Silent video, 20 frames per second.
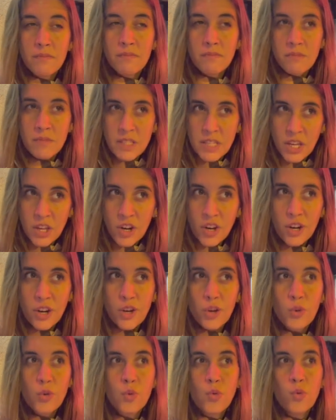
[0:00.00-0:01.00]

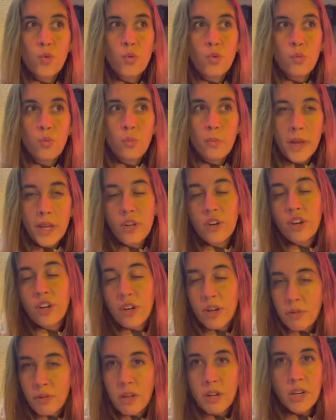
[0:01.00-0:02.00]
singer who made her
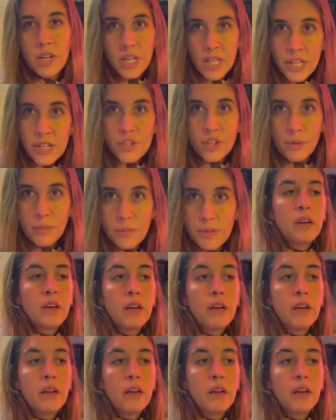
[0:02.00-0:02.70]
career in Egypt.